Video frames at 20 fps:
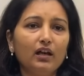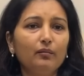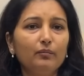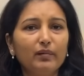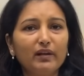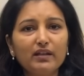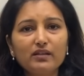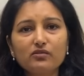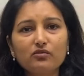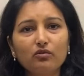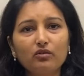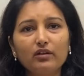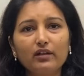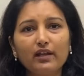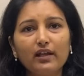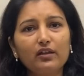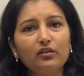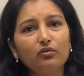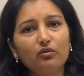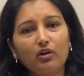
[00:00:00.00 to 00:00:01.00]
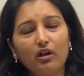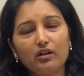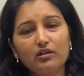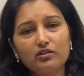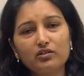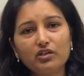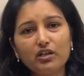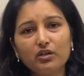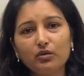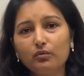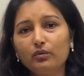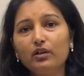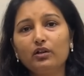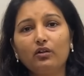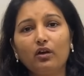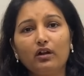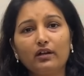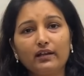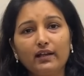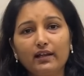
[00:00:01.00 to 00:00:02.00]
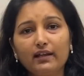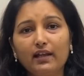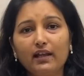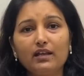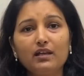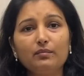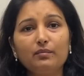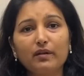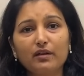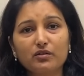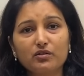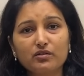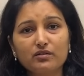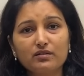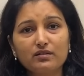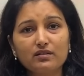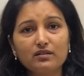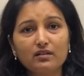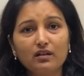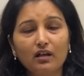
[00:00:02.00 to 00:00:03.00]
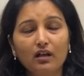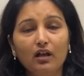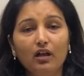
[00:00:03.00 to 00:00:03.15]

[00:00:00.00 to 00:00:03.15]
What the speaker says: Please don't take urology, you will not get any patients.